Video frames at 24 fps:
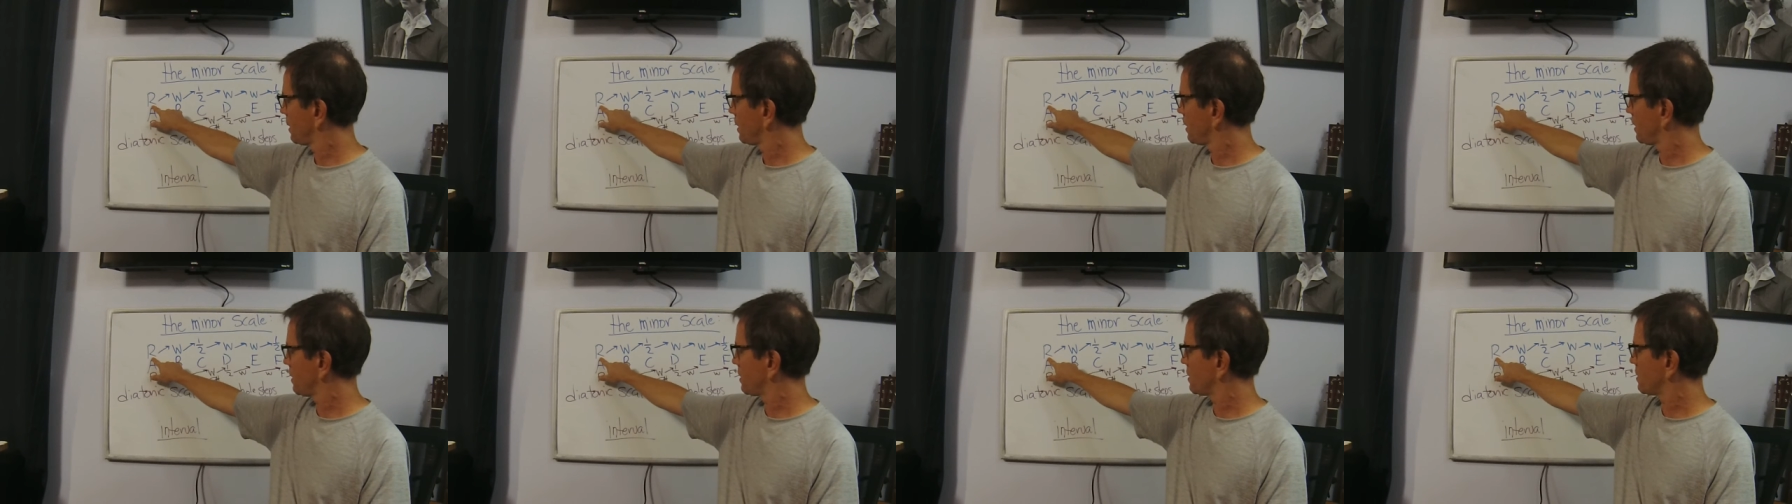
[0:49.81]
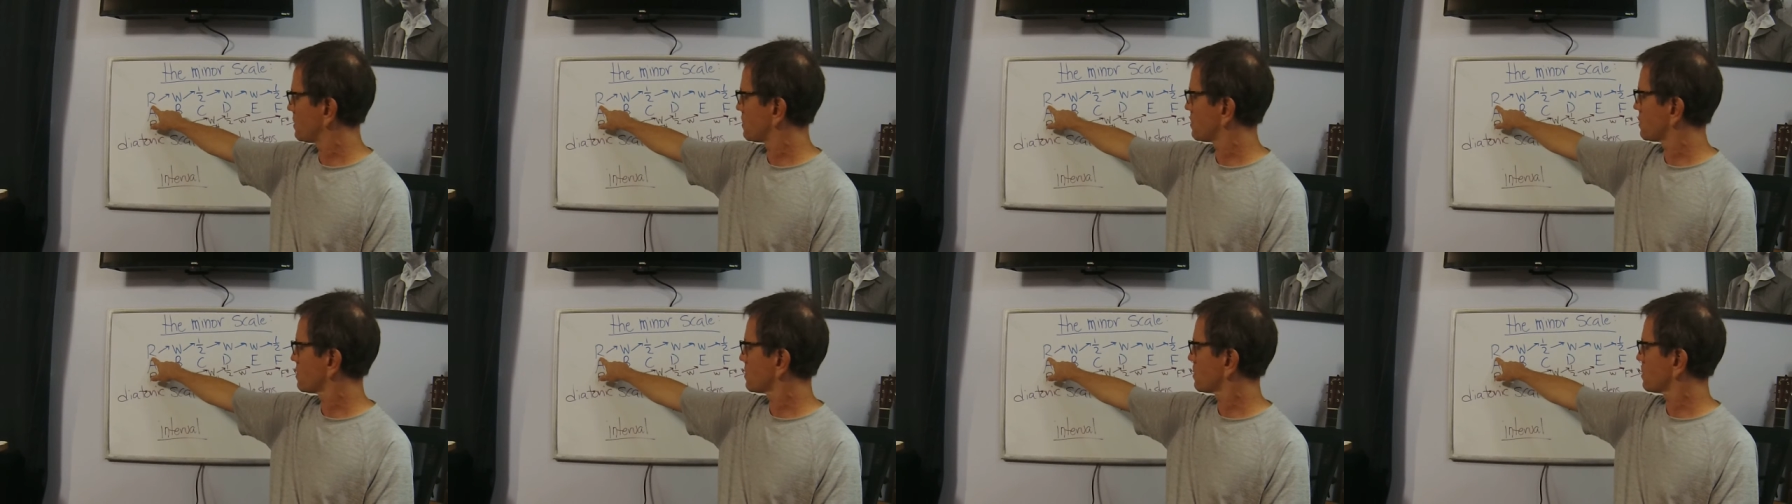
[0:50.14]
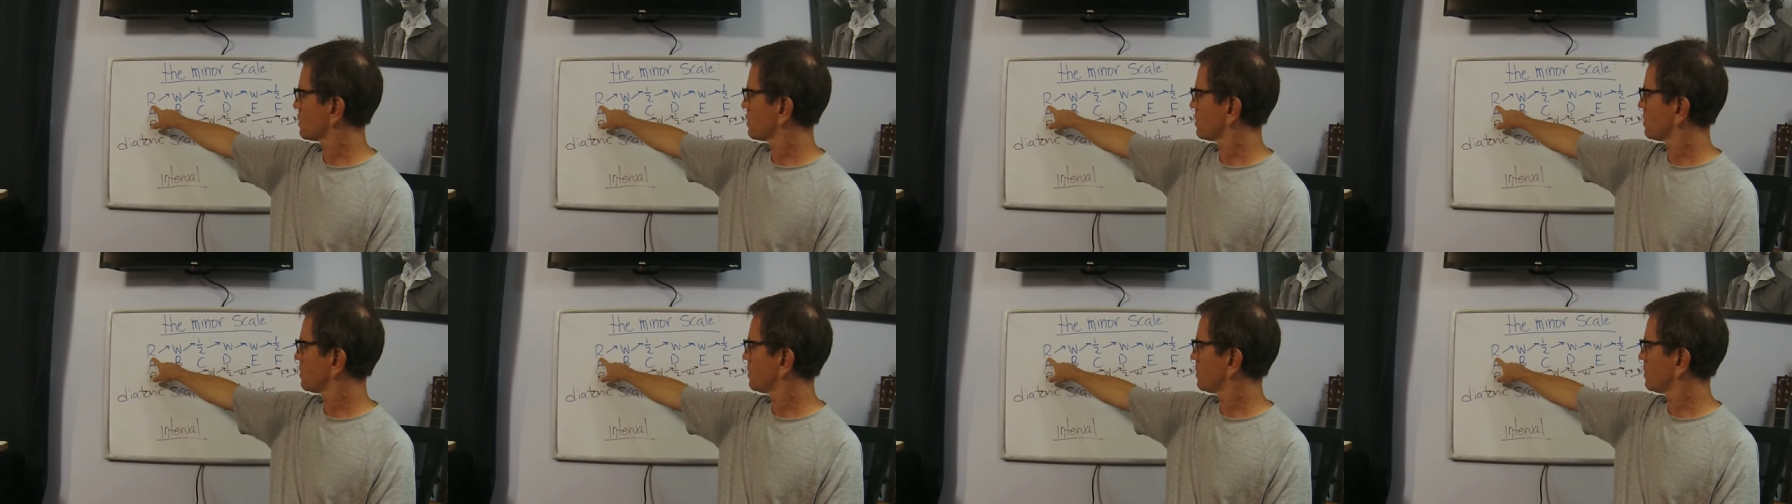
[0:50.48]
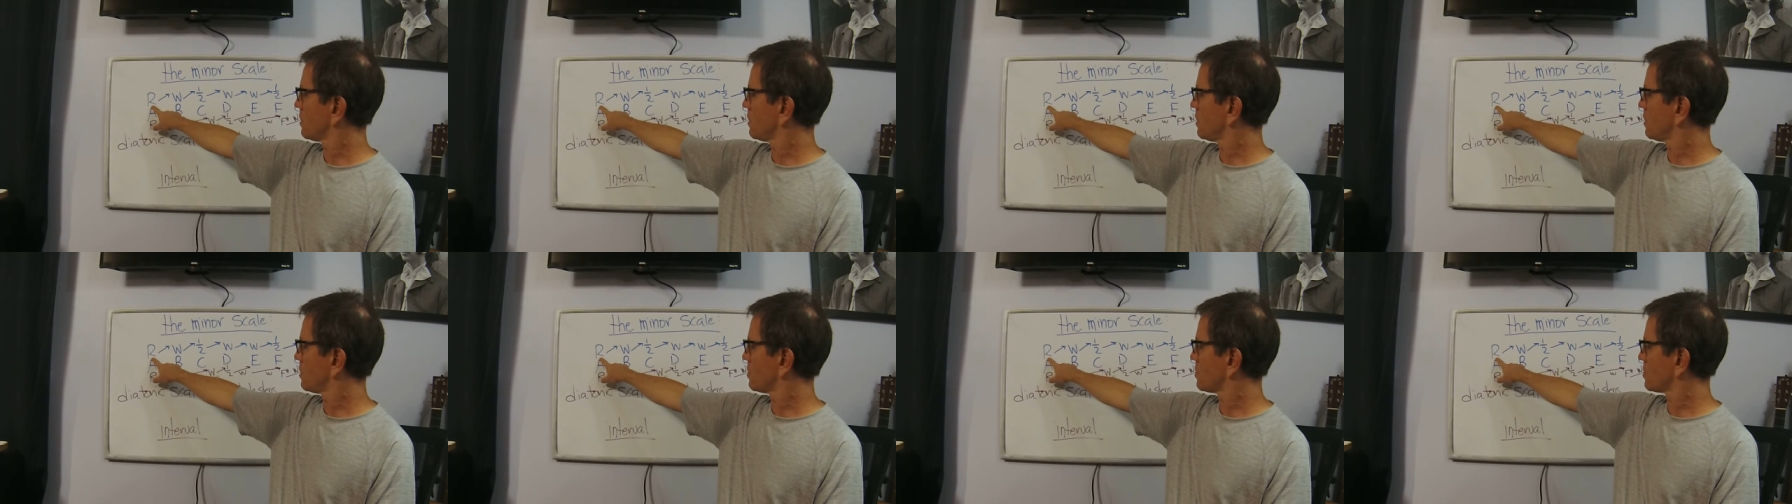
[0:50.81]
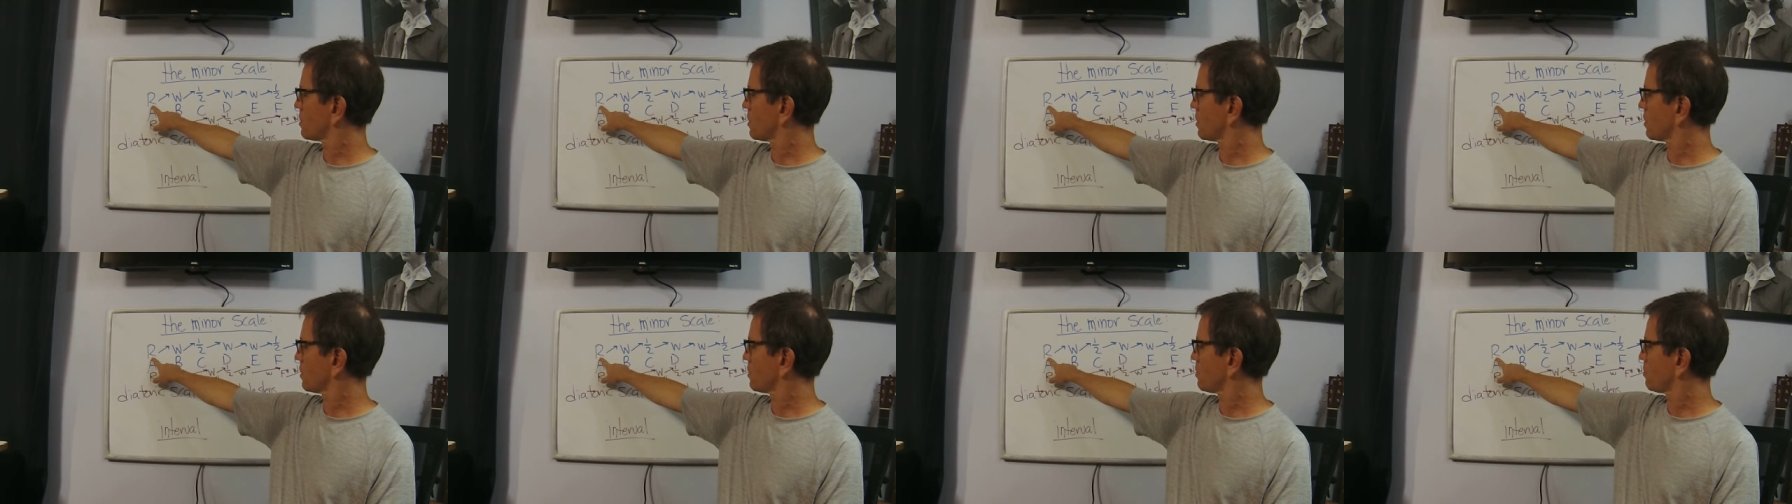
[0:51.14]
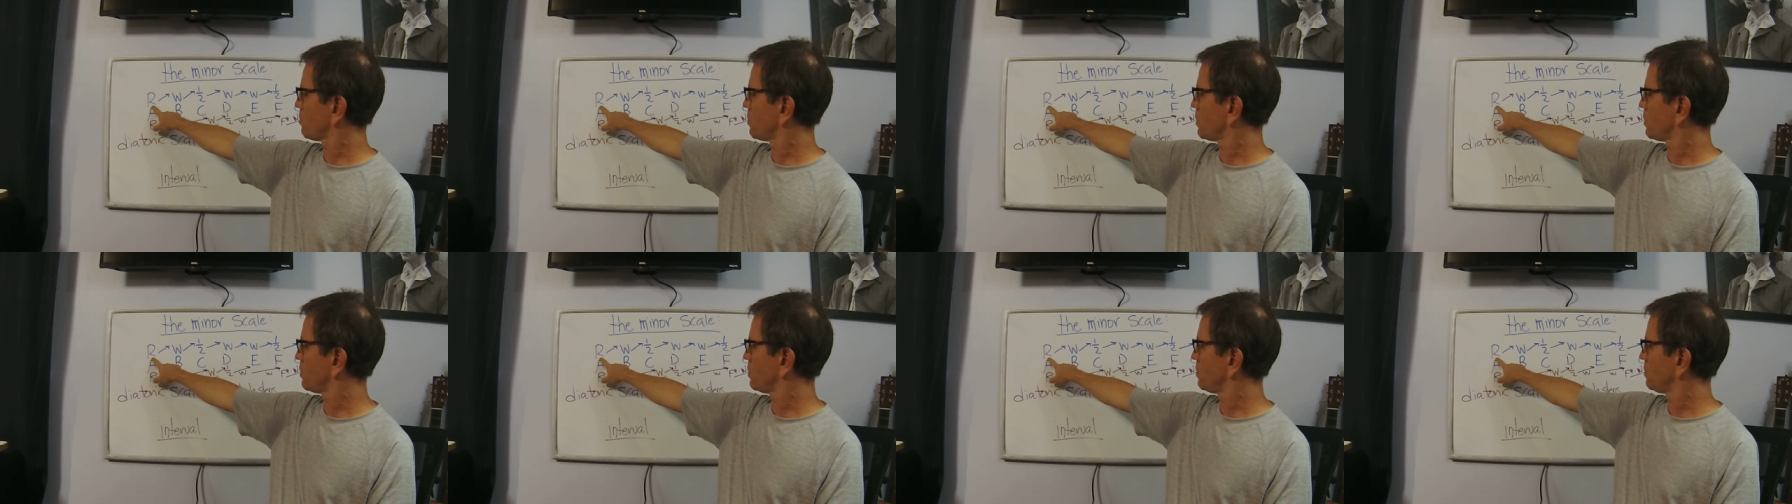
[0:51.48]
is start on the
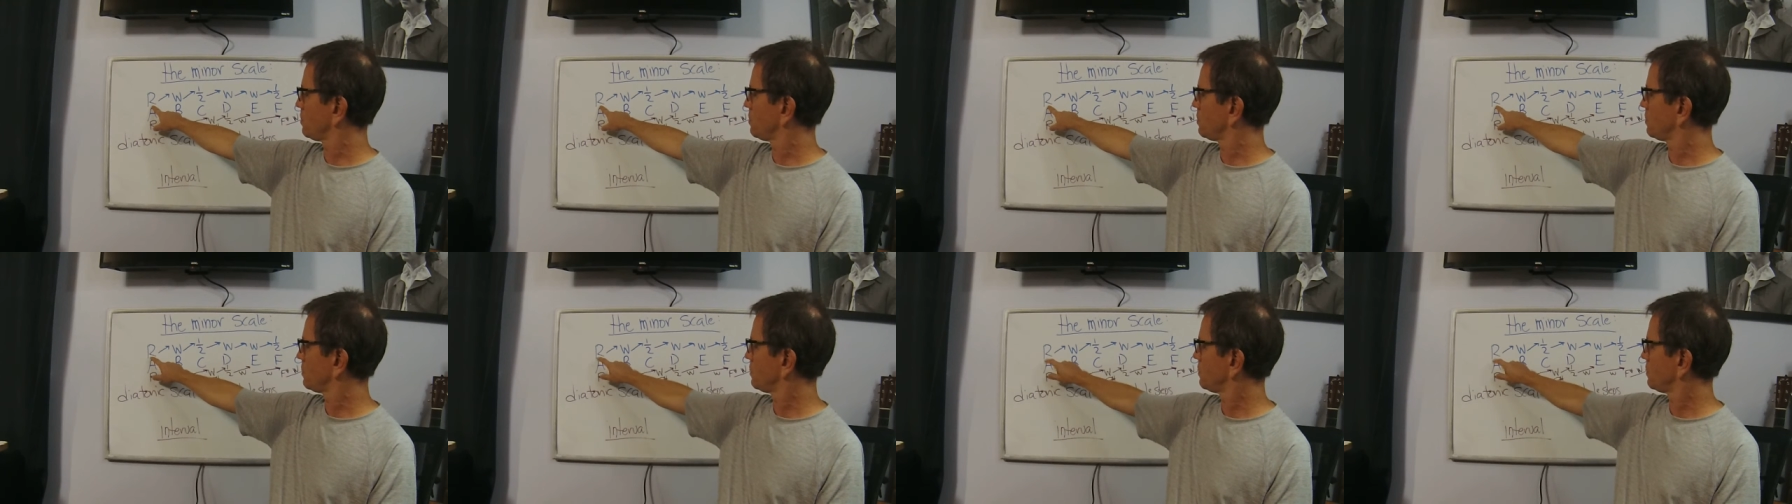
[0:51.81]
root,